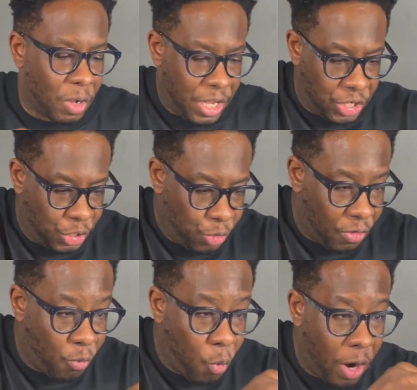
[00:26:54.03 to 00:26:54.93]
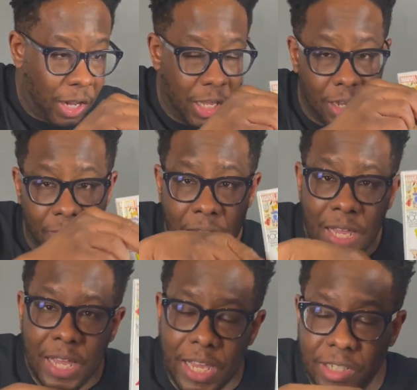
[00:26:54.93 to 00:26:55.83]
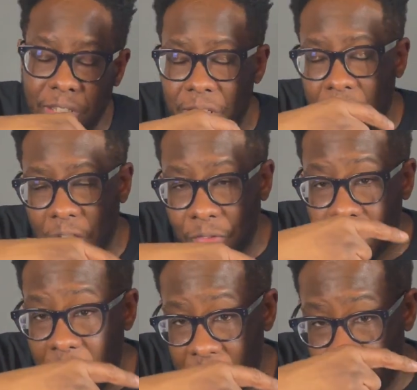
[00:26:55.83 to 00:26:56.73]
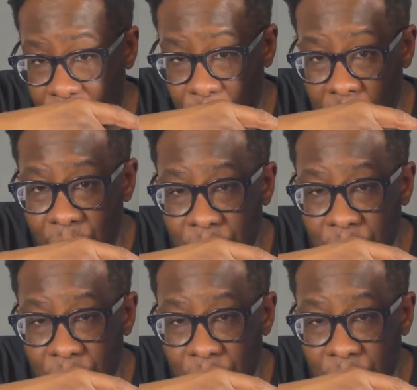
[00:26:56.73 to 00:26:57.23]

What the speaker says: issue of What If is this cover taken from?